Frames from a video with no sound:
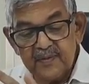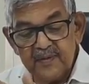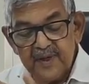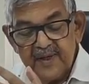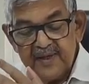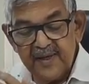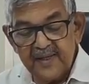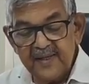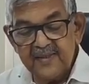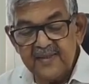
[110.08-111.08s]
Then the
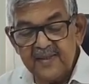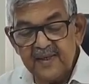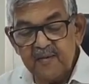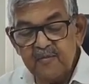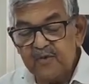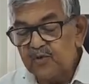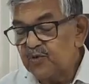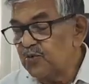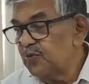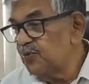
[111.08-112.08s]
delegation came to
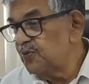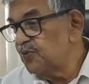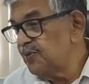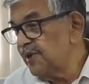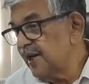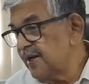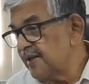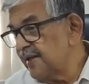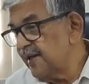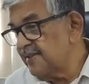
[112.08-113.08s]

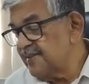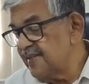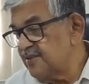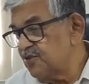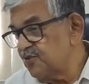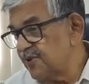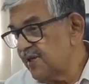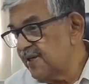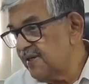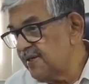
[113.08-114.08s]
regarding access to
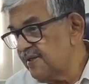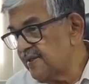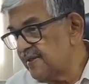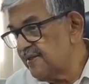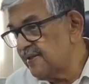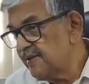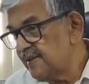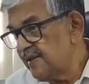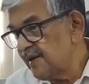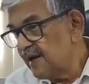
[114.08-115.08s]
their
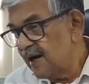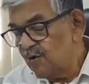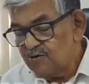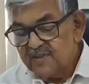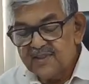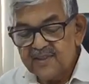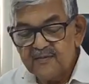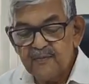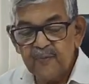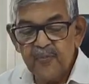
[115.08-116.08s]
houses.
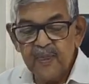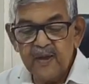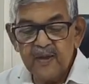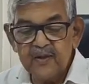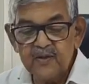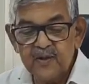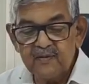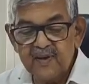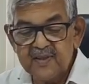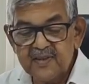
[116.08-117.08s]
So
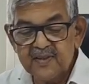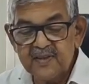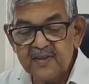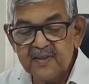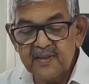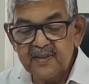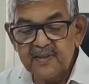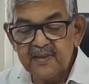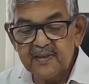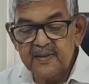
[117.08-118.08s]
I've asked
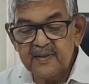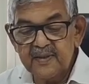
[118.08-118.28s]
the